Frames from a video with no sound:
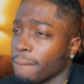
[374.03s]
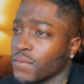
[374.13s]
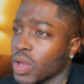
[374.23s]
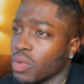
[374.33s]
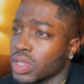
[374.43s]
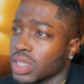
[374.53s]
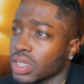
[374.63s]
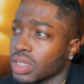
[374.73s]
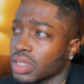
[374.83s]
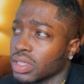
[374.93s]
it
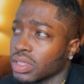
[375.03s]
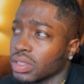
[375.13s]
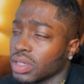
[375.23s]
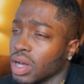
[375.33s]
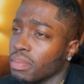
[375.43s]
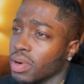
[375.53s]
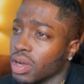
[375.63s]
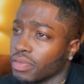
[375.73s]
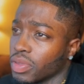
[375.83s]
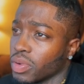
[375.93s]
wasn't
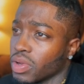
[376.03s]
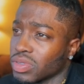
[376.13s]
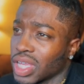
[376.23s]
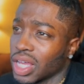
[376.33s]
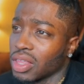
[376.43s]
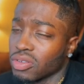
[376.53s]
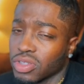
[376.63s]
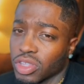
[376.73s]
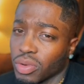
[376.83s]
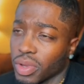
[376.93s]
above 3, it was like close
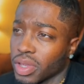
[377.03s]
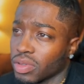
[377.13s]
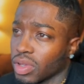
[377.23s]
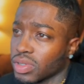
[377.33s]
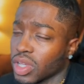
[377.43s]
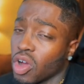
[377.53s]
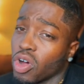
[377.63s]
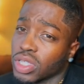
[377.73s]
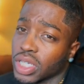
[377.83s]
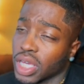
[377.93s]
to 3, you know what I'm saying,
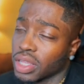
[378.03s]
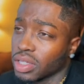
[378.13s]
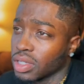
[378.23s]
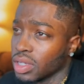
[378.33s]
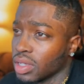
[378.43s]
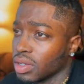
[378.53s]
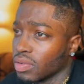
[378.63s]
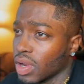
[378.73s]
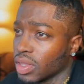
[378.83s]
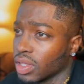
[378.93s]
all together.
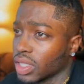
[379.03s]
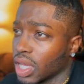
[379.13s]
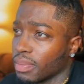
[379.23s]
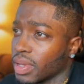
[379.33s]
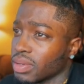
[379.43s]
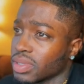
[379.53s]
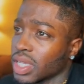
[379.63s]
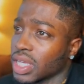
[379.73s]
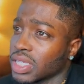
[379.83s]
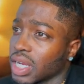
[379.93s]
Rather, I think I made a
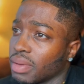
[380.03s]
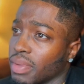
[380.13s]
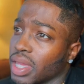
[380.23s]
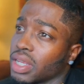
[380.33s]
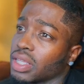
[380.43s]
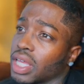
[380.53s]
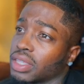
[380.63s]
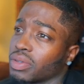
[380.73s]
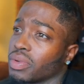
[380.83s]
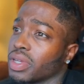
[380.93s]
mistake and said I made it
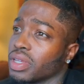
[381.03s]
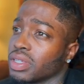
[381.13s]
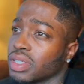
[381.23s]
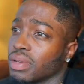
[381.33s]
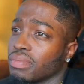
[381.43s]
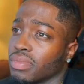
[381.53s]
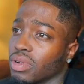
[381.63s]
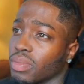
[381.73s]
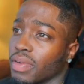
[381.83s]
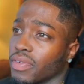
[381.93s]
like 3 something
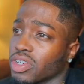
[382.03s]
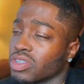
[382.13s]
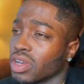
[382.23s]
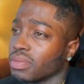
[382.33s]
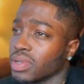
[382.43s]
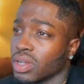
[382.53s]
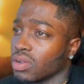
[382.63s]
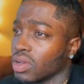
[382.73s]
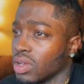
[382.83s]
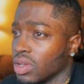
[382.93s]
on my first trade, but no,
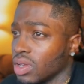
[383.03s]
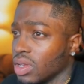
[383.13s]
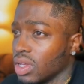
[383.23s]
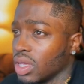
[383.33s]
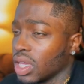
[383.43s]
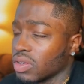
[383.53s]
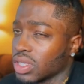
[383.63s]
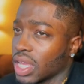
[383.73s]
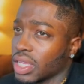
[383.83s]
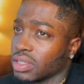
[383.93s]
it was
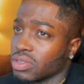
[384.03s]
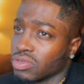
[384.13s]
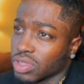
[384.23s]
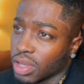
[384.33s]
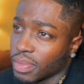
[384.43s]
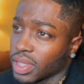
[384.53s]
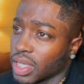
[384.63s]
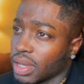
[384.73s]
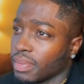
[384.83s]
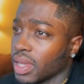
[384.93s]
like 2 something, and
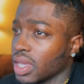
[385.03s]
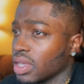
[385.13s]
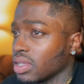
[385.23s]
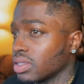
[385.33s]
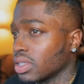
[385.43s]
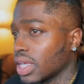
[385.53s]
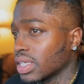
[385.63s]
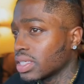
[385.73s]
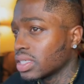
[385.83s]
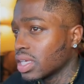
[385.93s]
then I made
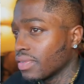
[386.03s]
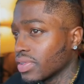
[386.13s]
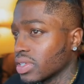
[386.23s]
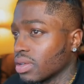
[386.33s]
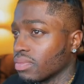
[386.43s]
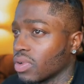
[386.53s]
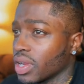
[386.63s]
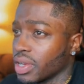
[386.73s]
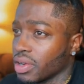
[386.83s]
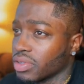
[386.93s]
like 7 something
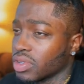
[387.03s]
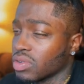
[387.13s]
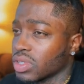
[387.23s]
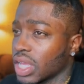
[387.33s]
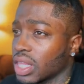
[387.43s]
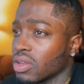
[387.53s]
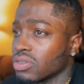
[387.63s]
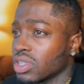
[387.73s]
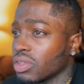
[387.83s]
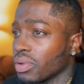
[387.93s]
right here, so it was like
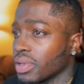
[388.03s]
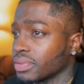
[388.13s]
close to 3.